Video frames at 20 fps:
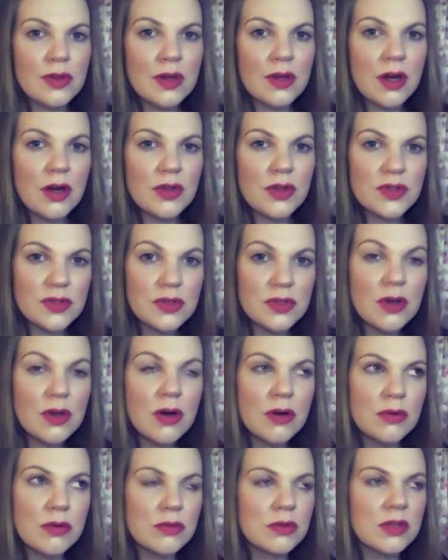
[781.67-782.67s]
our
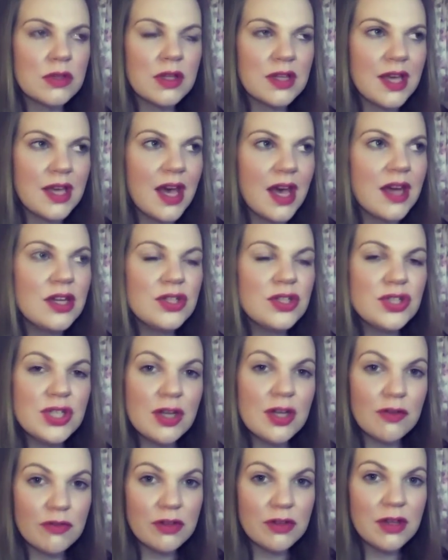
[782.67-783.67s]
soul, the energy of